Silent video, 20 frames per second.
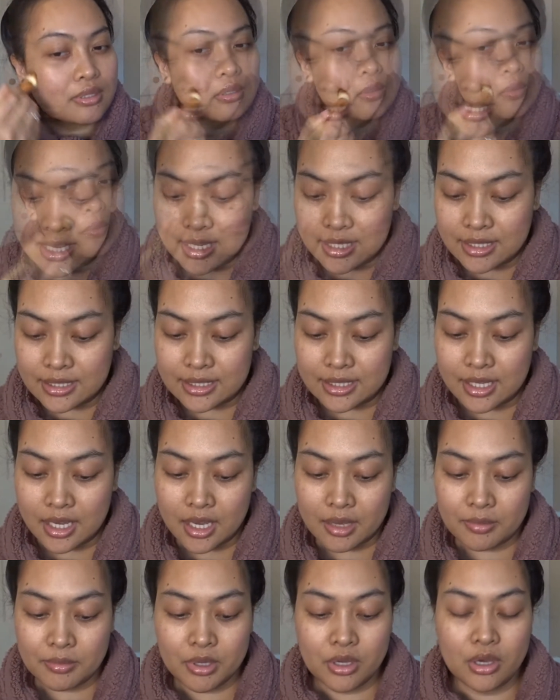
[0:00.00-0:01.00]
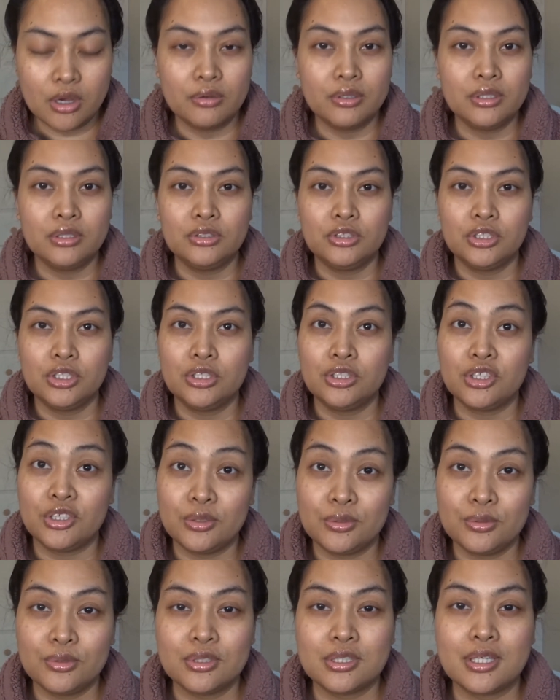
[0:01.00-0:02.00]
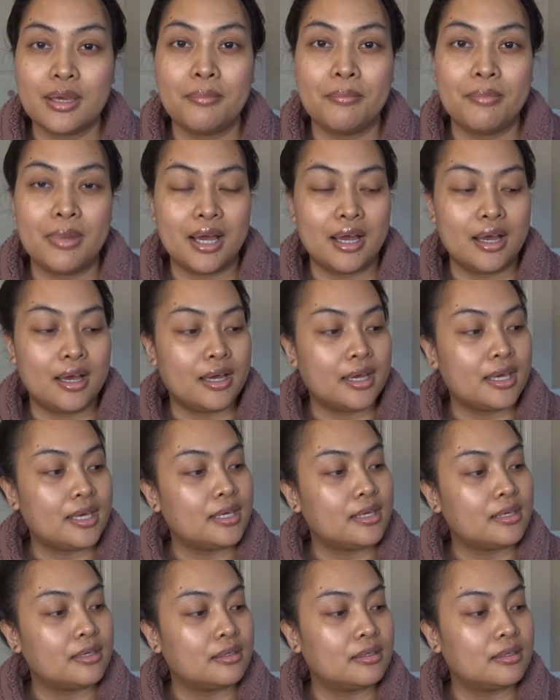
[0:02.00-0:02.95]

Next, I'm going to use my